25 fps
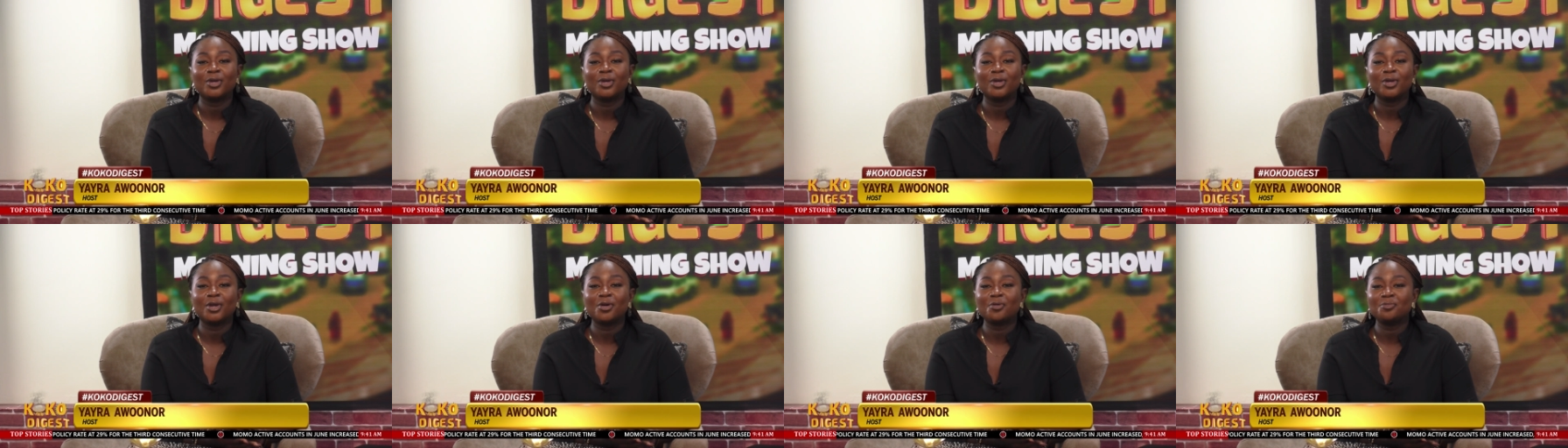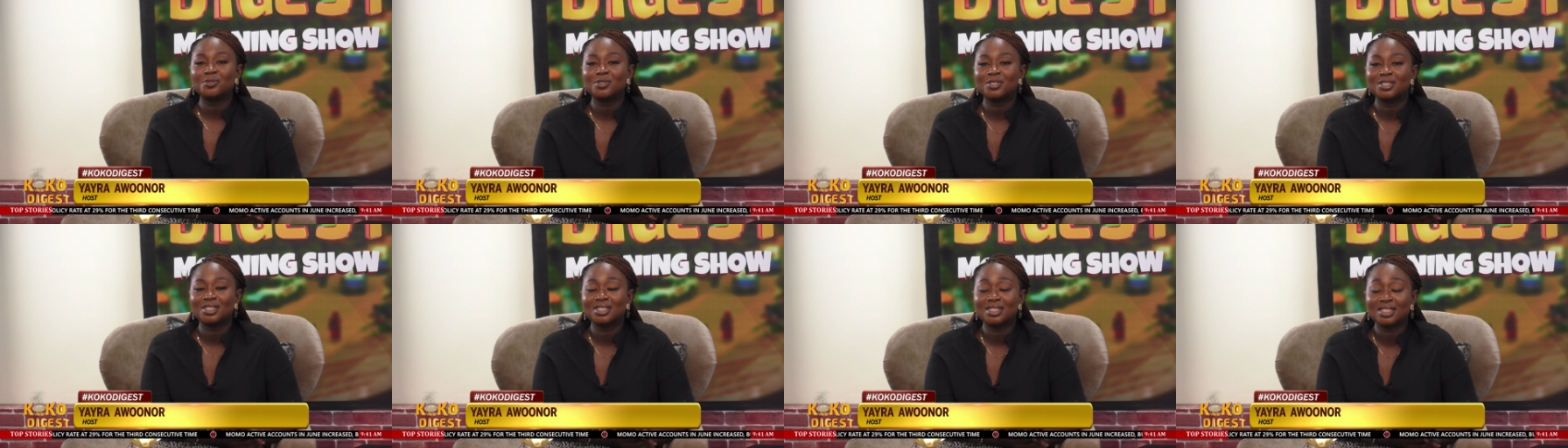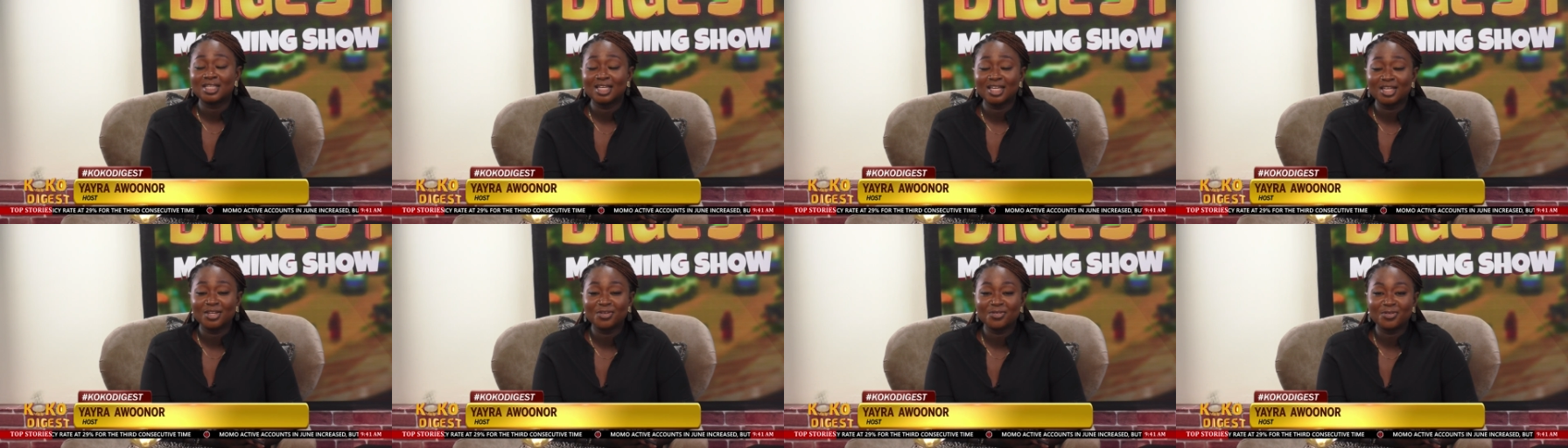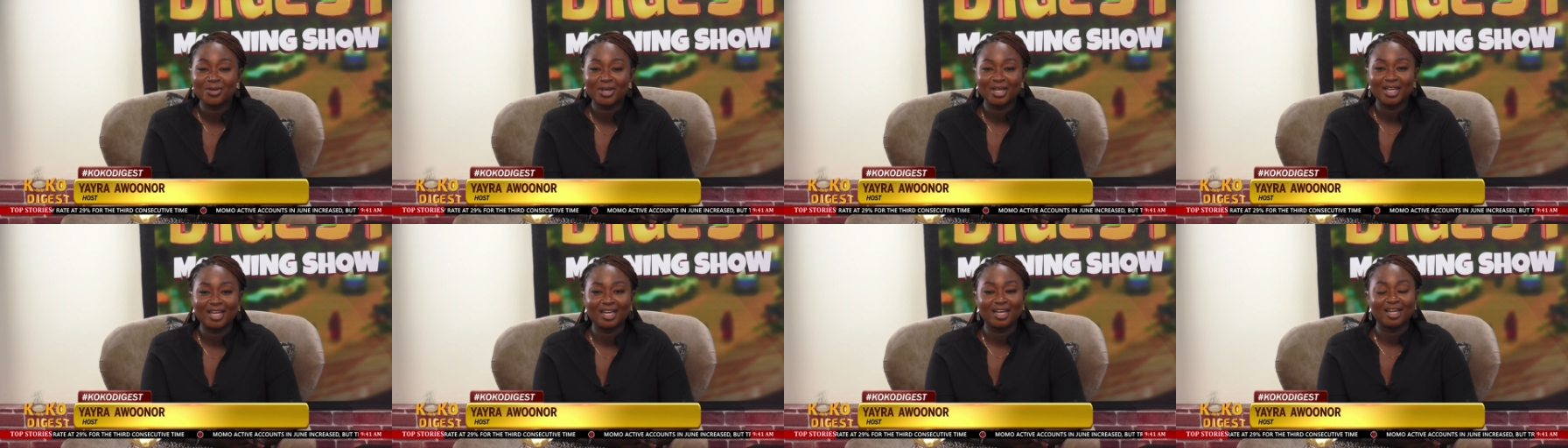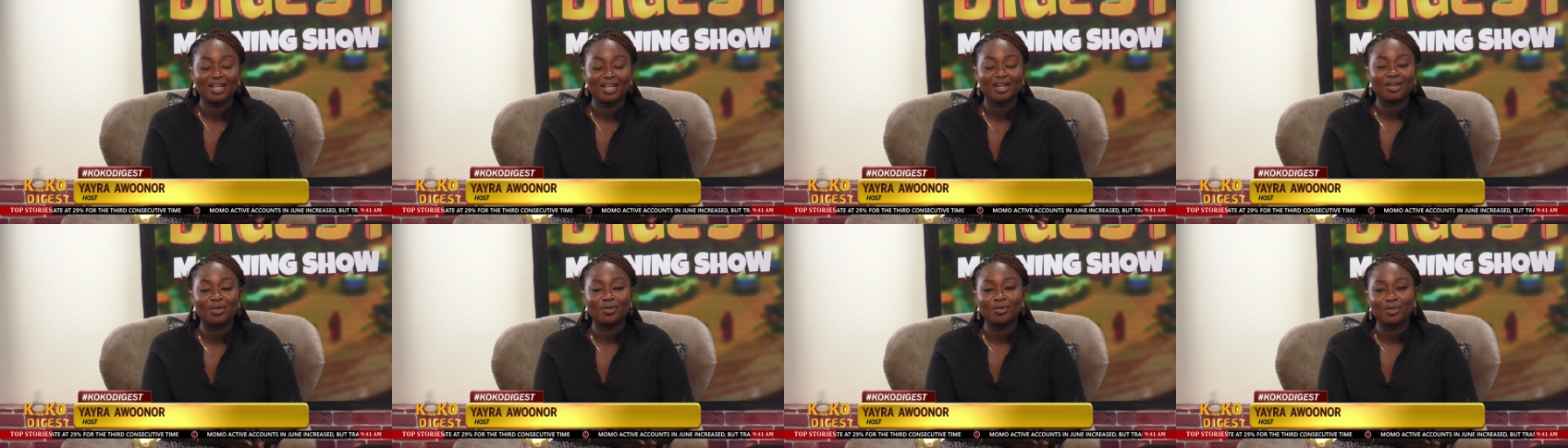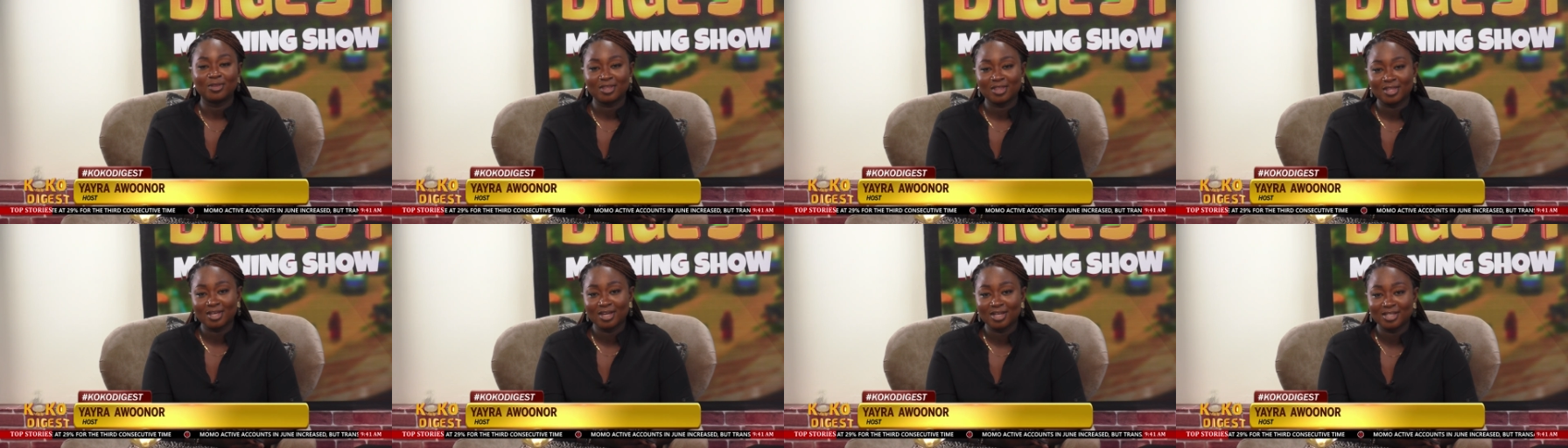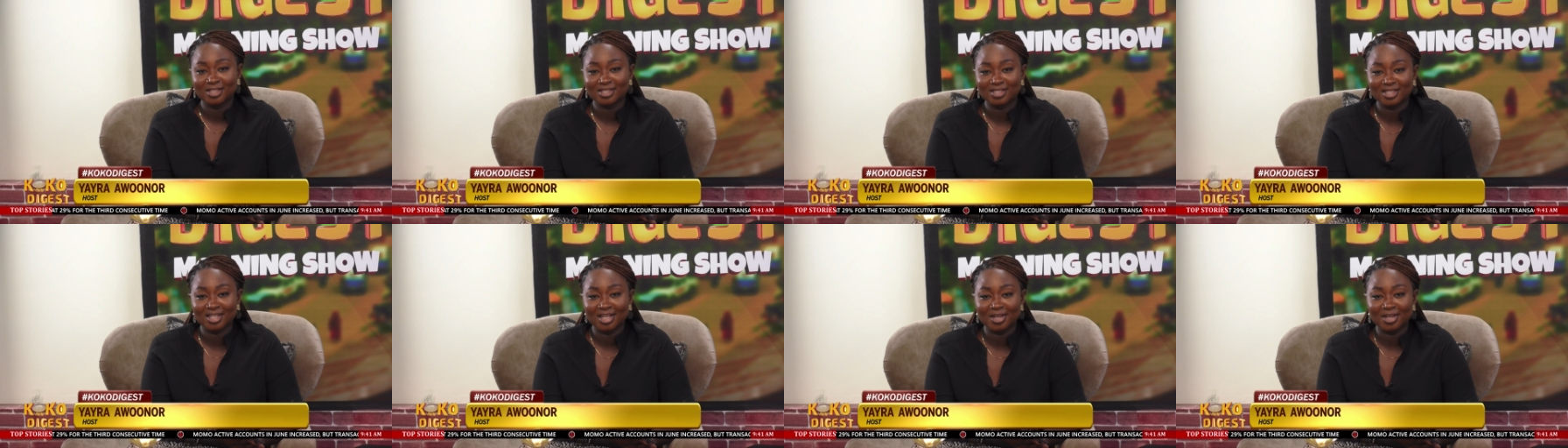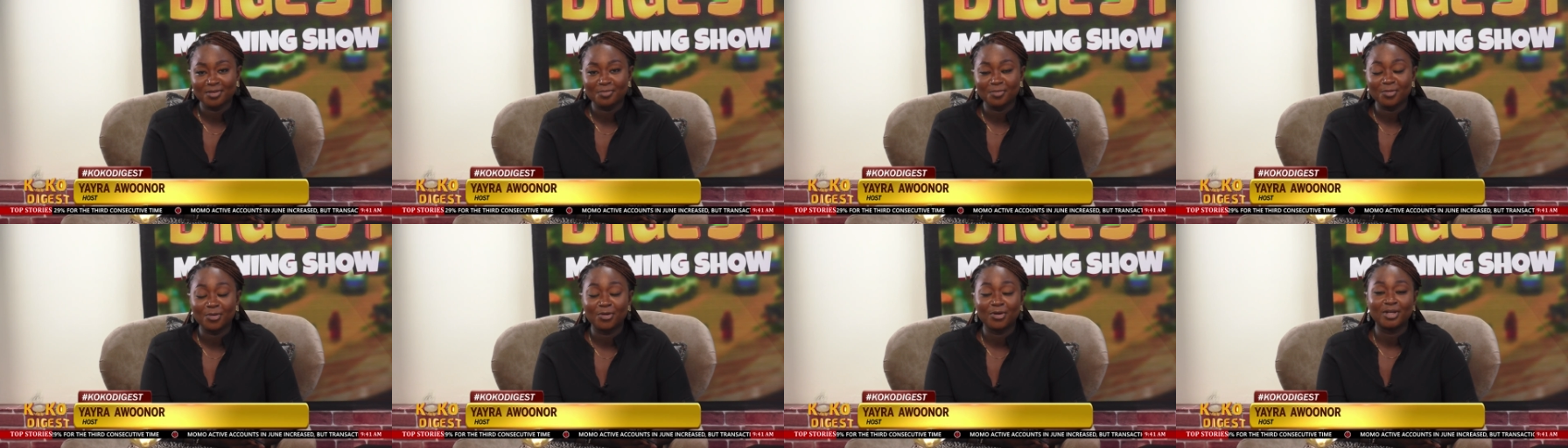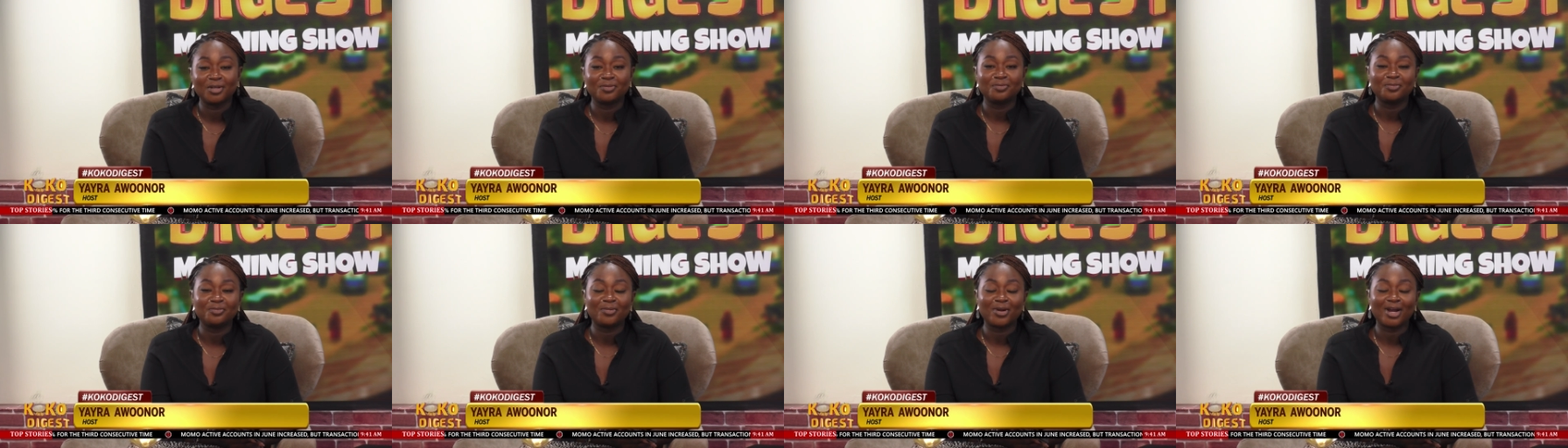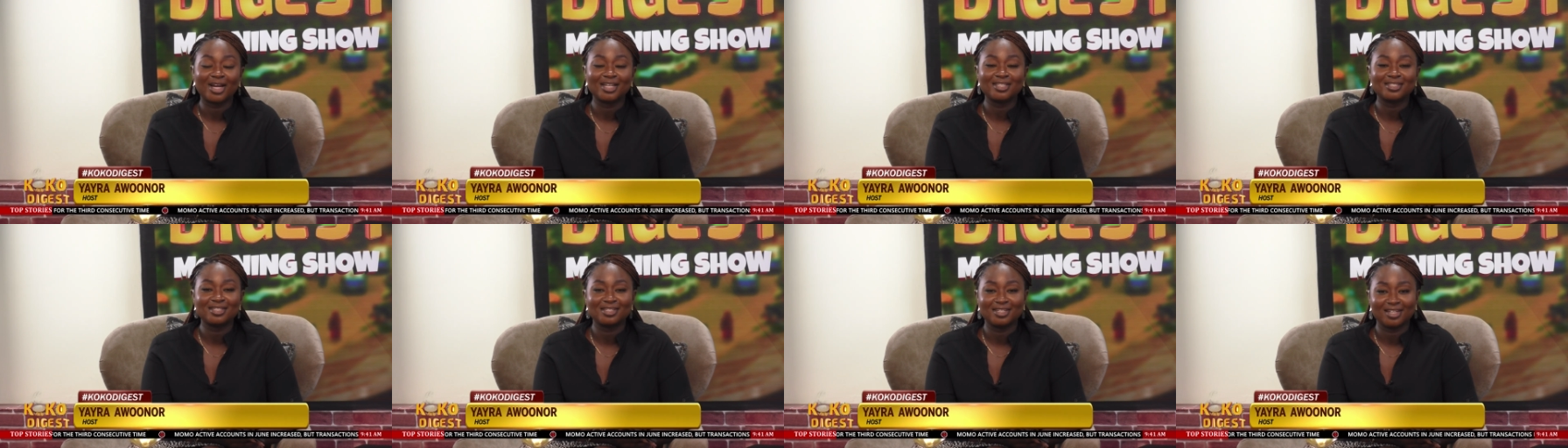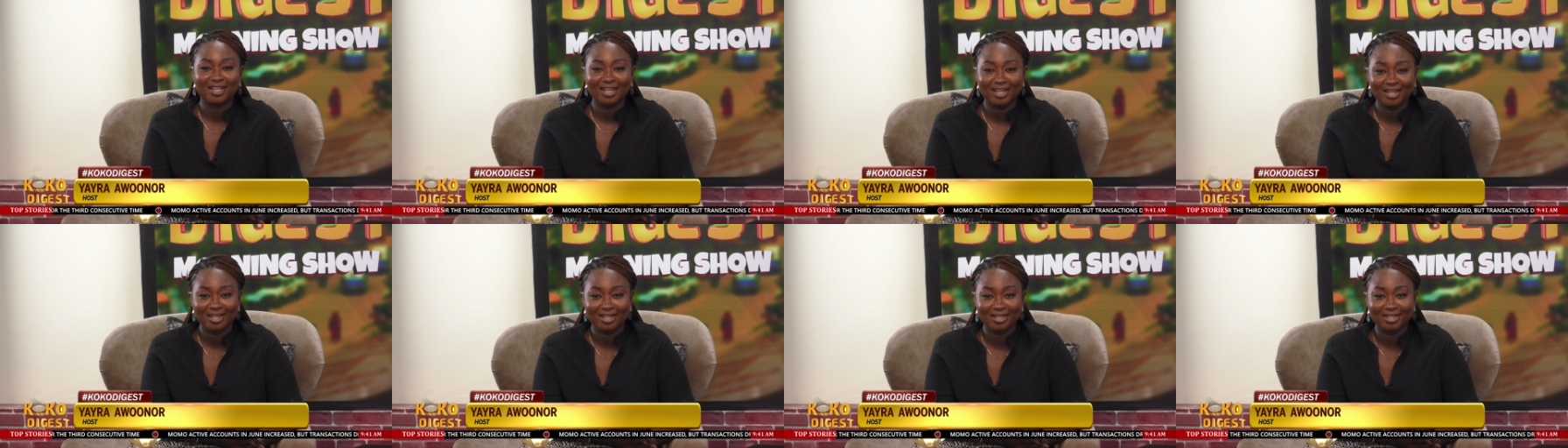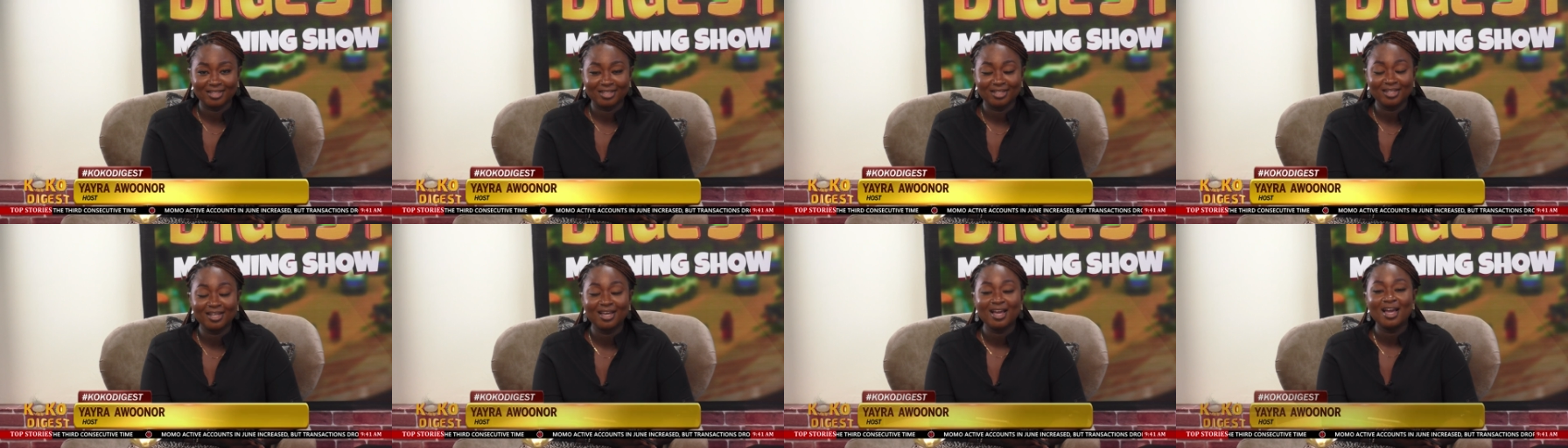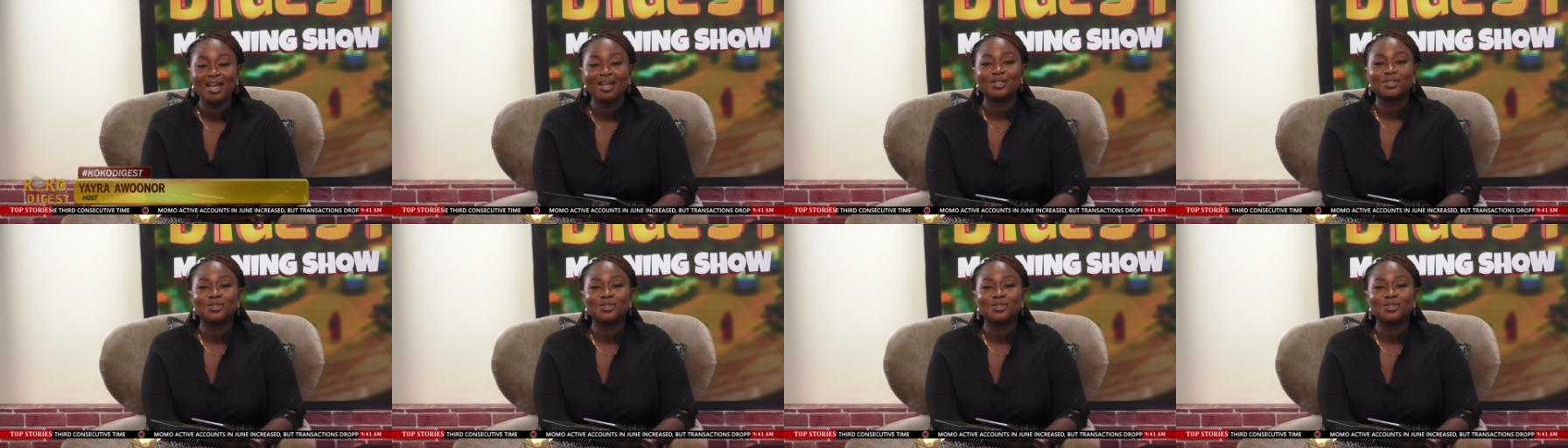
We hope to see you again on Thursday morning, bright and early.